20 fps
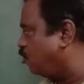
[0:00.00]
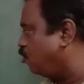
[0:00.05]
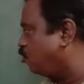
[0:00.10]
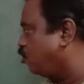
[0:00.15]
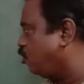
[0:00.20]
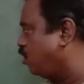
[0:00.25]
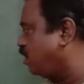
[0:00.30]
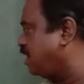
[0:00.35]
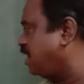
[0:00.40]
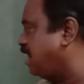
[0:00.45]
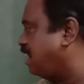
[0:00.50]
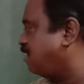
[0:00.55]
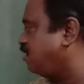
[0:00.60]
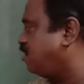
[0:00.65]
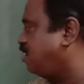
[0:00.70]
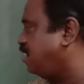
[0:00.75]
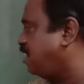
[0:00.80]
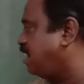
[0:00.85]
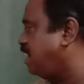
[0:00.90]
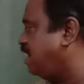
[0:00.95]
So cos
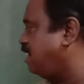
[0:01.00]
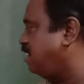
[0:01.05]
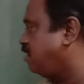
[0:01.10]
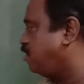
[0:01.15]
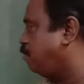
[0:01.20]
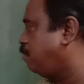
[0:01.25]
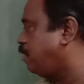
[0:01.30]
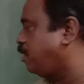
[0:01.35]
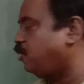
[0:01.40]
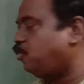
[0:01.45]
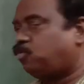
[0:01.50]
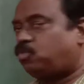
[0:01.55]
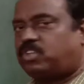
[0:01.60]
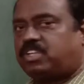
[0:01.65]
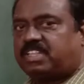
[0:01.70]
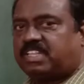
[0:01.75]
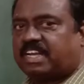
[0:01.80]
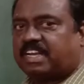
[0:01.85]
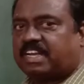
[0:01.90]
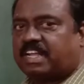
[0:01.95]
theta is by using
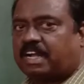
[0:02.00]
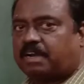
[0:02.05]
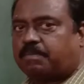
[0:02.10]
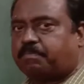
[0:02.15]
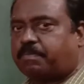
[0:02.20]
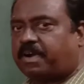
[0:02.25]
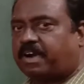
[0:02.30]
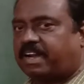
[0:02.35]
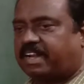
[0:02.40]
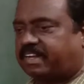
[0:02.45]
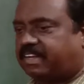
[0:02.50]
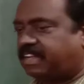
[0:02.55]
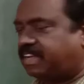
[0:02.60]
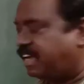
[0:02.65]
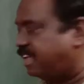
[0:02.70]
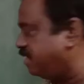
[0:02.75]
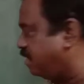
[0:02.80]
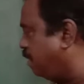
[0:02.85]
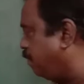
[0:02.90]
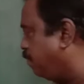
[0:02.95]
the dot product
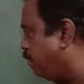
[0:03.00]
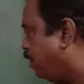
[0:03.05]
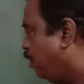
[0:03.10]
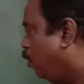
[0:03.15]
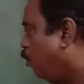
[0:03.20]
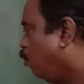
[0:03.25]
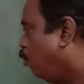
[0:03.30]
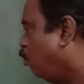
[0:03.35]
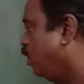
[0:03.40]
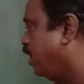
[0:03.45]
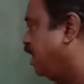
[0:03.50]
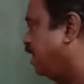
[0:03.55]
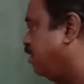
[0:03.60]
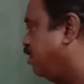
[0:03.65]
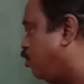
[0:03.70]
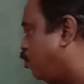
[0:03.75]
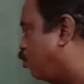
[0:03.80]
concept we get this.